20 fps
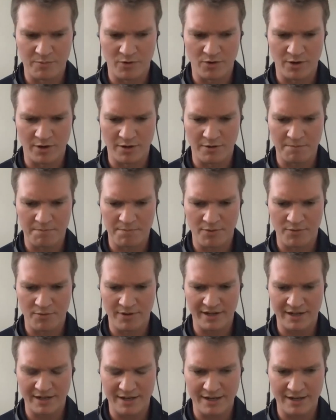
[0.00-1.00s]
more
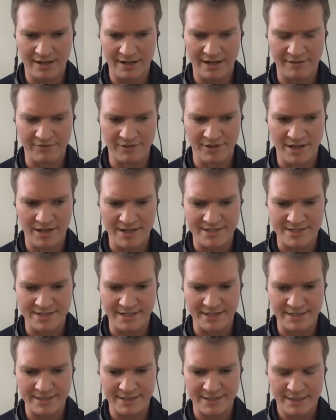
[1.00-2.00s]
point, and I've lost
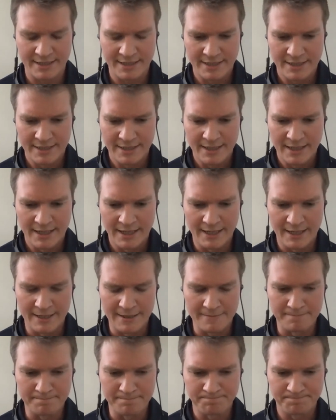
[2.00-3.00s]
it.
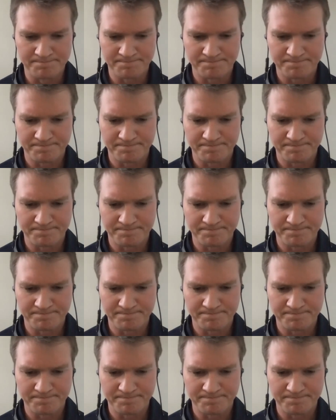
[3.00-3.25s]
Um,